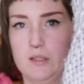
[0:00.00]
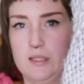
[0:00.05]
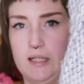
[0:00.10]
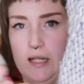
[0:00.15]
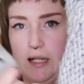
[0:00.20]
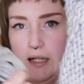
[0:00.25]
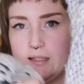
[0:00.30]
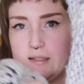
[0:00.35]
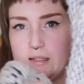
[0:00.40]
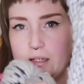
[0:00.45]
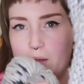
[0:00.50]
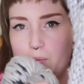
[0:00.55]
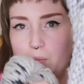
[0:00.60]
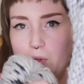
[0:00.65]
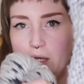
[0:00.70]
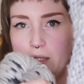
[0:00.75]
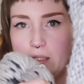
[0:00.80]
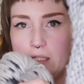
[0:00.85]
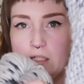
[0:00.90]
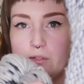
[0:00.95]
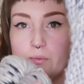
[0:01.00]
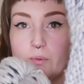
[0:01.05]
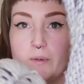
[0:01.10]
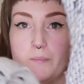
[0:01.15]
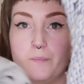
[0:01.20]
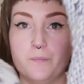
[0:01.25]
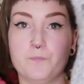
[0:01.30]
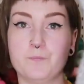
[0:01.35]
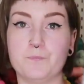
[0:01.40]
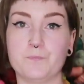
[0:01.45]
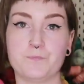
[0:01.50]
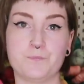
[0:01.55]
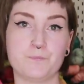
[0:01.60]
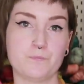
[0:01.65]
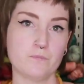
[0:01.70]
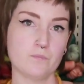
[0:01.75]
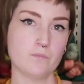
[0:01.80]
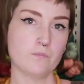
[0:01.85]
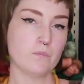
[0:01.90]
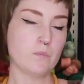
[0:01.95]
knits up like this one.
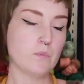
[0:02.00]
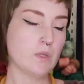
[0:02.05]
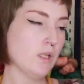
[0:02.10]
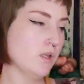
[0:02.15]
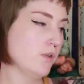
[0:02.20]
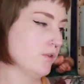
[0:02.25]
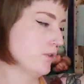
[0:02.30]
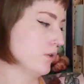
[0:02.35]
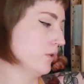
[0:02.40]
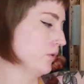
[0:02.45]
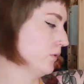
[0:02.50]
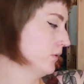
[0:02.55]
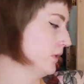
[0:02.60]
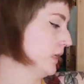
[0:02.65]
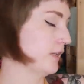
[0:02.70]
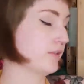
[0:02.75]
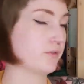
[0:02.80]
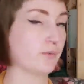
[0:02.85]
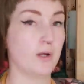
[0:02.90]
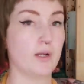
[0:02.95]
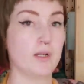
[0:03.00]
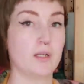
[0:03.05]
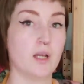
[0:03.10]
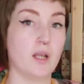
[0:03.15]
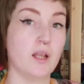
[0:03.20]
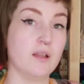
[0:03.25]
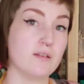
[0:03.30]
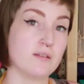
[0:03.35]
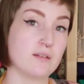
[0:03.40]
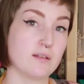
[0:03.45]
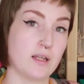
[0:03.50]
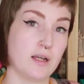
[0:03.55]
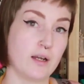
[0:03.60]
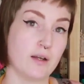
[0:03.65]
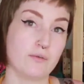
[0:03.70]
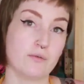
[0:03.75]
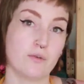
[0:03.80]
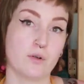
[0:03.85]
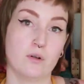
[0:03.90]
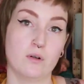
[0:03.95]
So I thought that's quite nice that
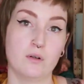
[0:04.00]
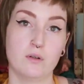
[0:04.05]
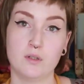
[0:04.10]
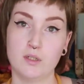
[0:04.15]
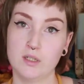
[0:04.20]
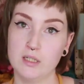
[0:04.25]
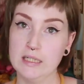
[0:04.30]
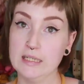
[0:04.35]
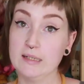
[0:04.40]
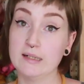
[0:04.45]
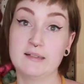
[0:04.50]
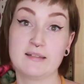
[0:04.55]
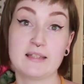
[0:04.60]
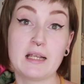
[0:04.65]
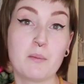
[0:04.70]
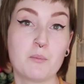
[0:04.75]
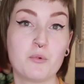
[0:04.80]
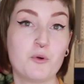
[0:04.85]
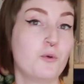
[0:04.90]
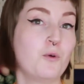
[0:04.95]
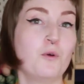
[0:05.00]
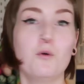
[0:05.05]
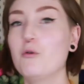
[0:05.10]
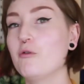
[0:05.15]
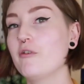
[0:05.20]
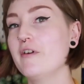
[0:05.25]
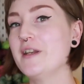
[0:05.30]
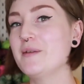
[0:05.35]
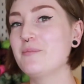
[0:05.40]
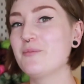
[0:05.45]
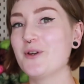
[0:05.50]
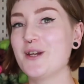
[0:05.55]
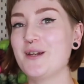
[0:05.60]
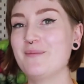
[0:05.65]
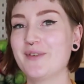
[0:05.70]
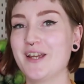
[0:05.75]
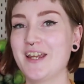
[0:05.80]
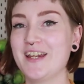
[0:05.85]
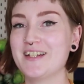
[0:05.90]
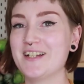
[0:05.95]
I've got a sample already
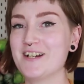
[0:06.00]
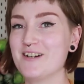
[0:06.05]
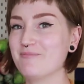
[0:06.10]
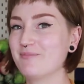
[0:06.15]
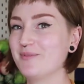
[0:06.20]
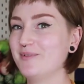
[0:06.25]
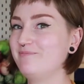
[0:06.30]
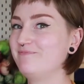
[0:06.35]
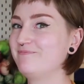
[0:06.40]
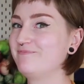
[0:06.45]
pre-made up.